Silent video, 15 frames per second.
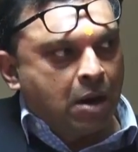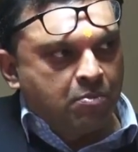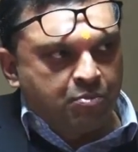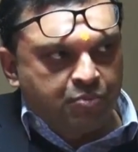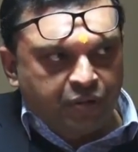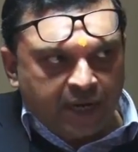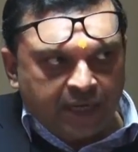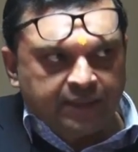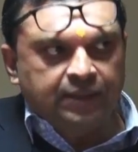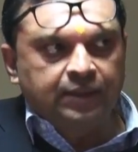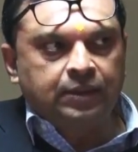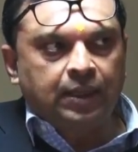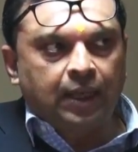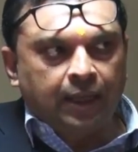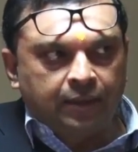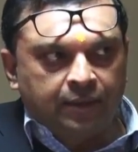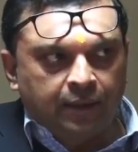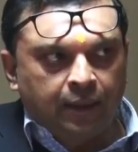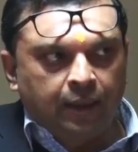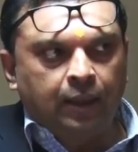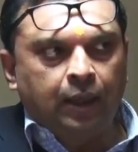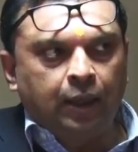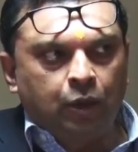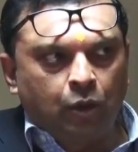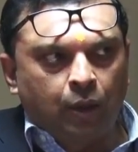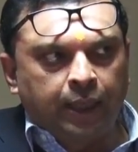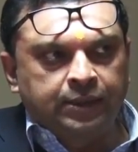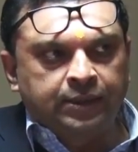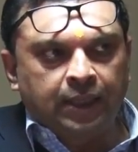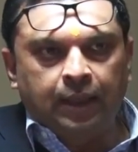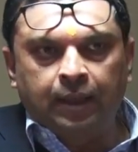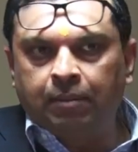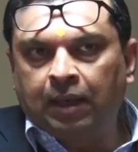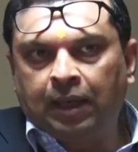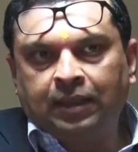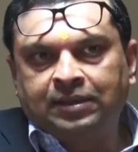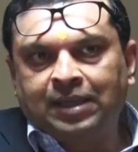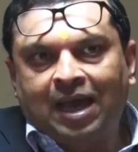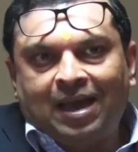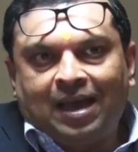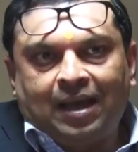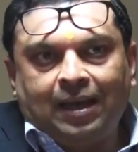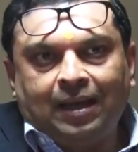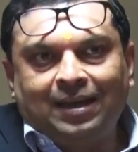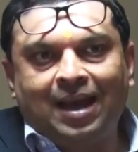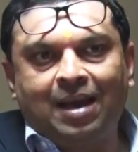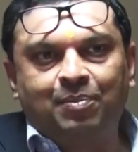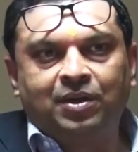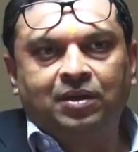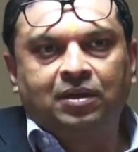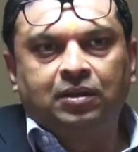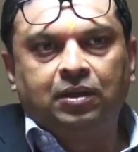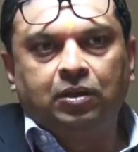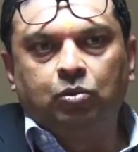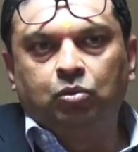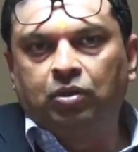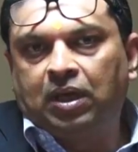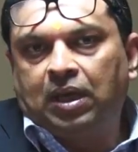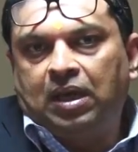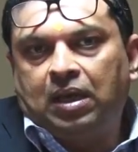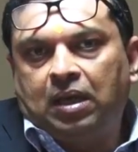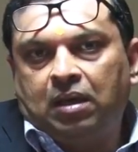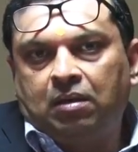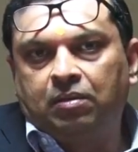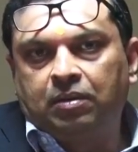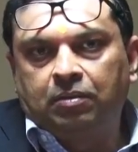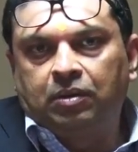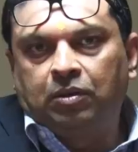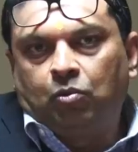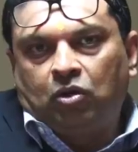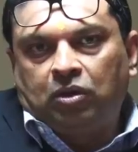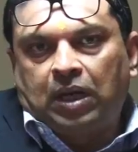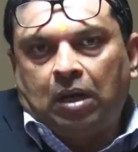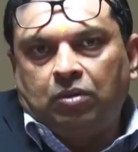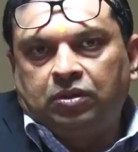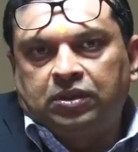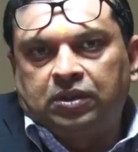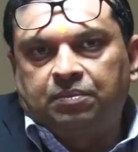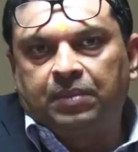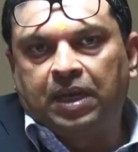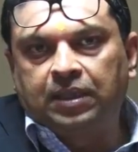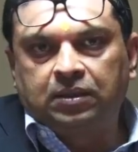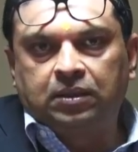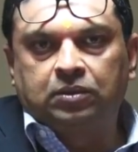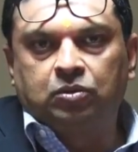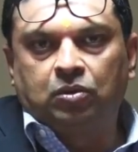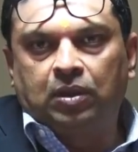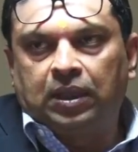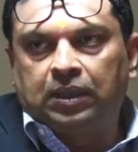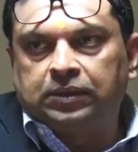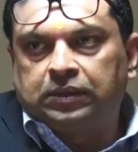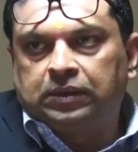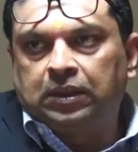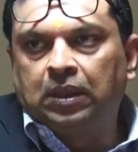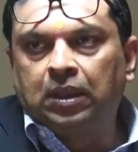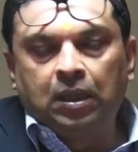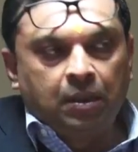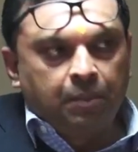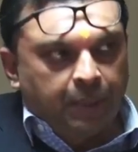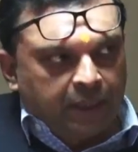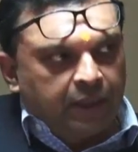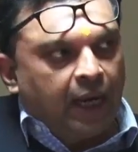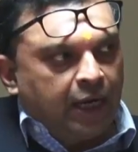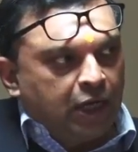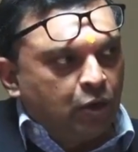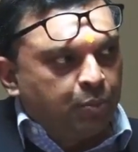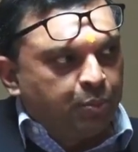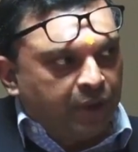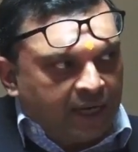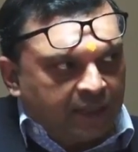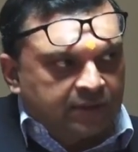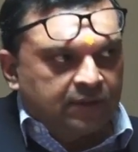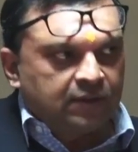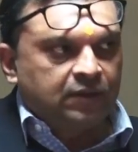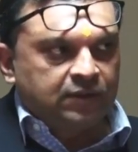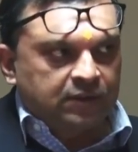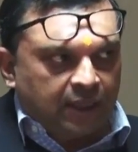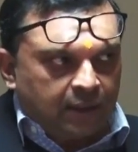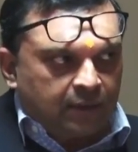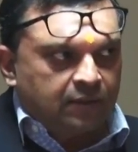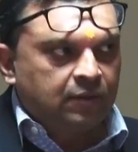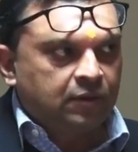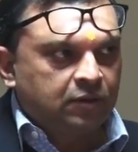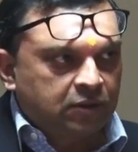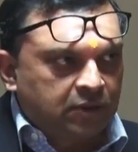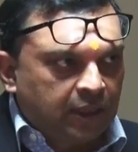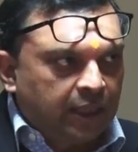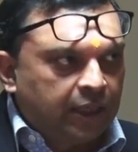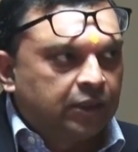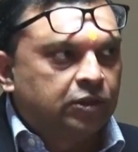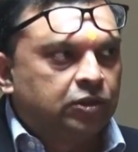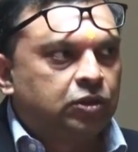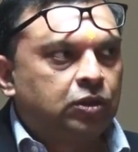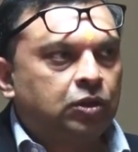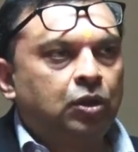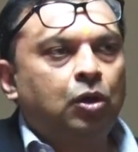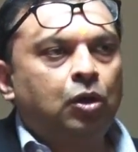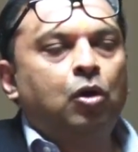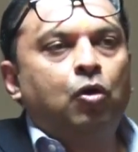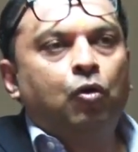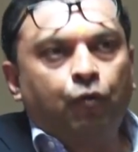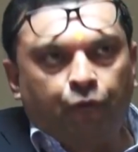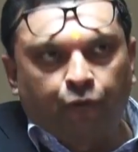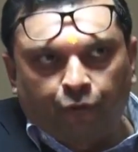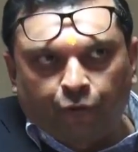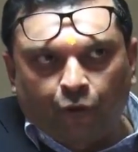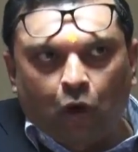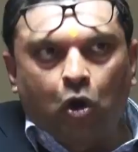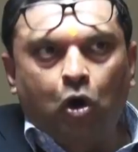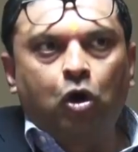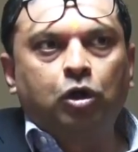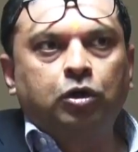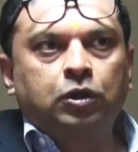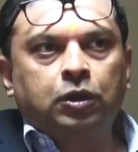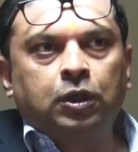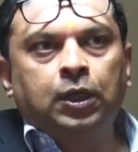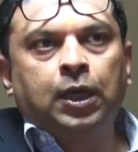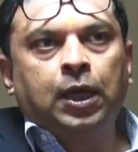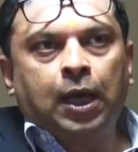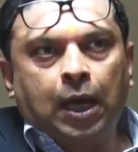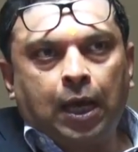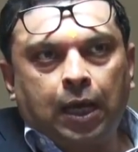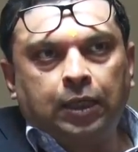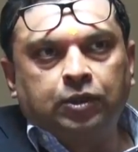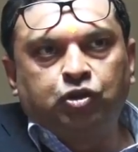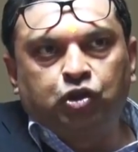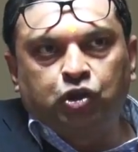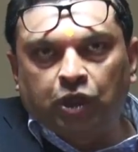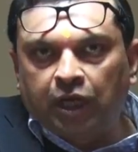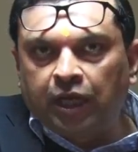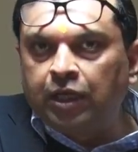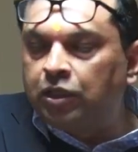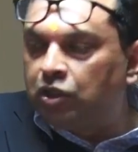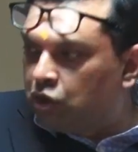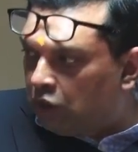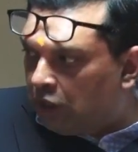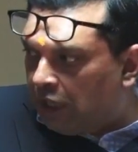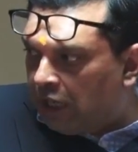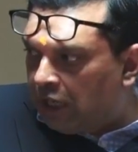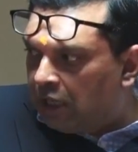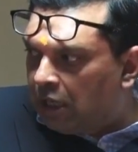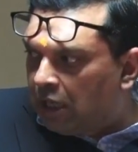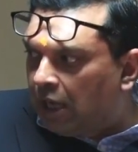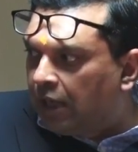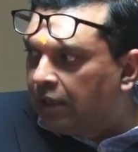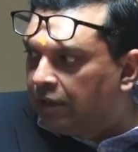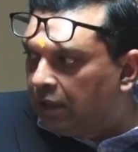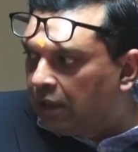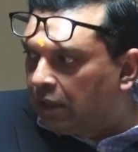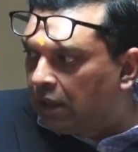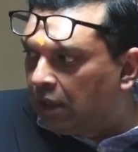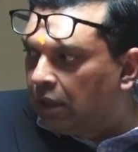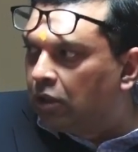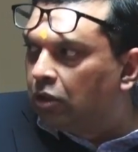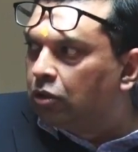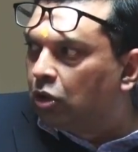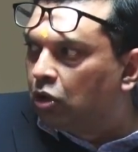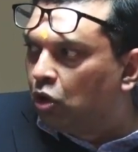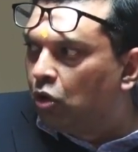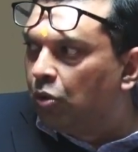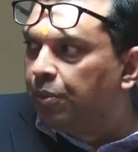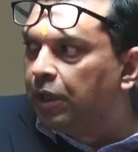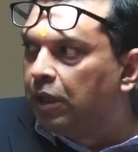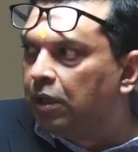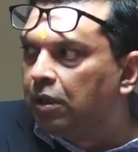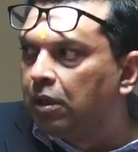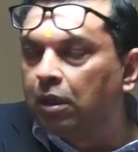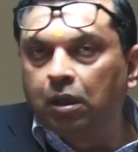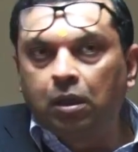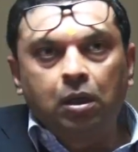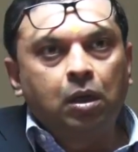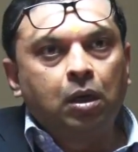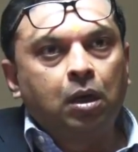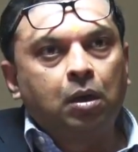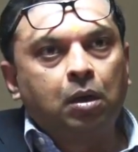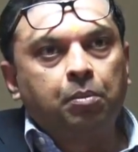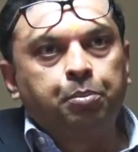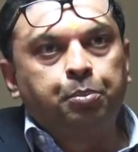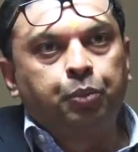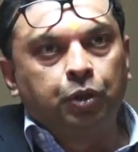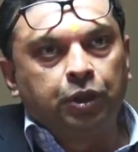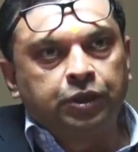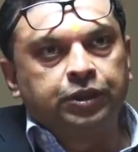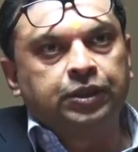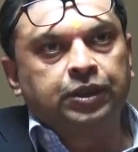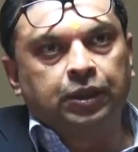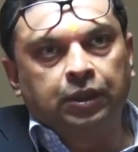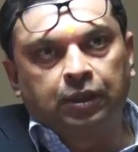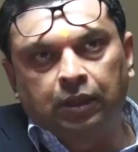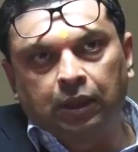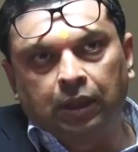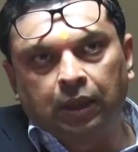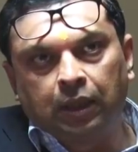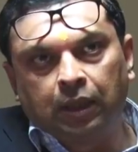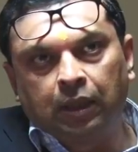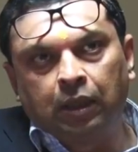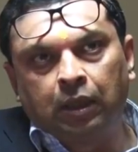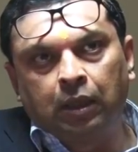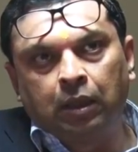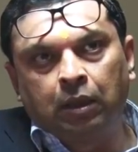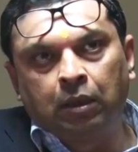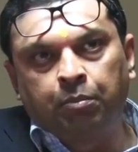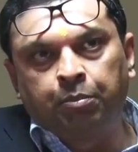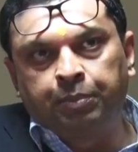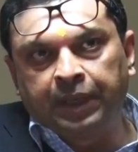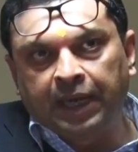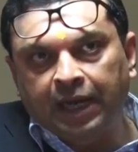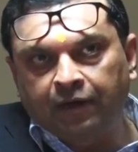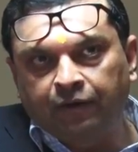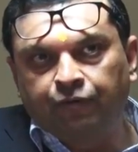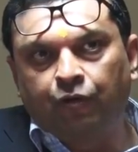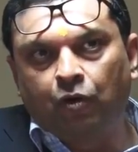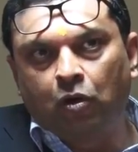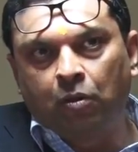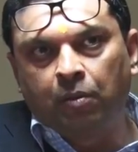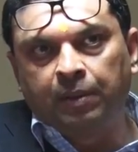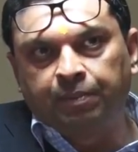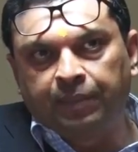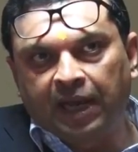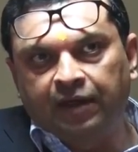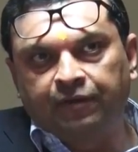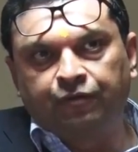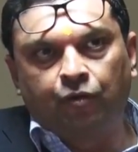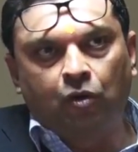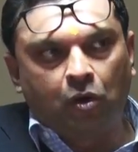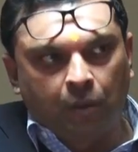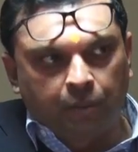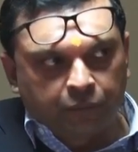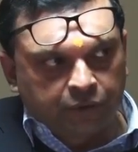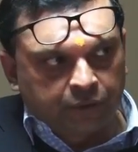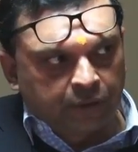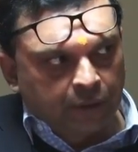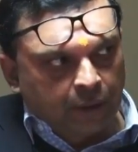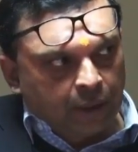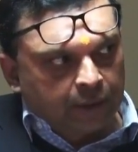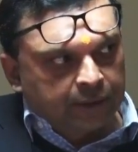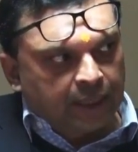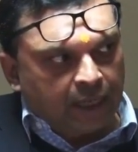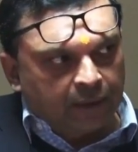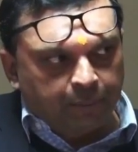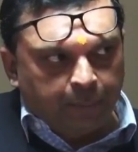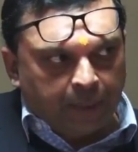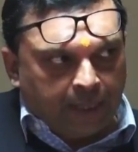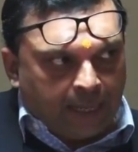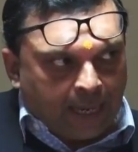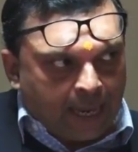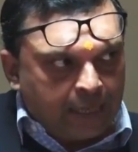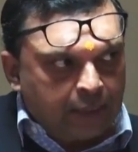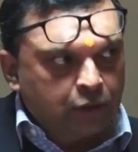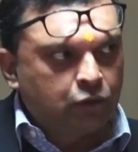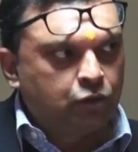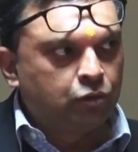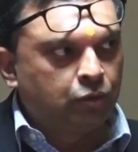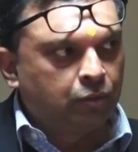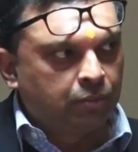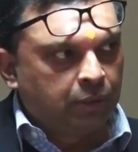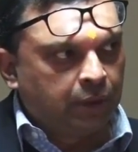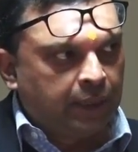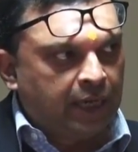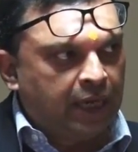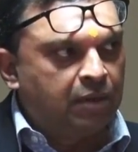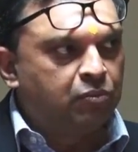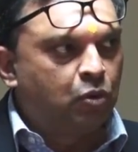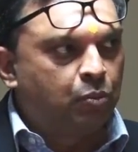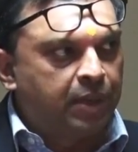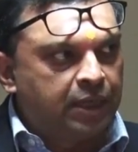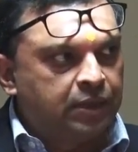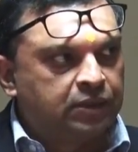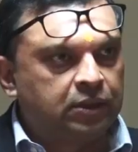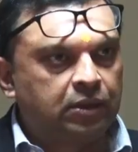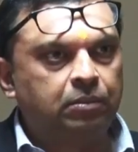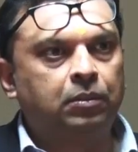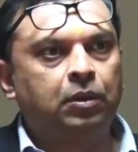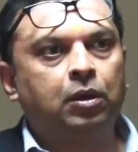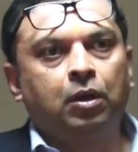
Brexit, I think, it happened in the UK. How does it matter to us? But Brexit set the stage for a change in, I think, the global political platform and platforms that began to gain momentum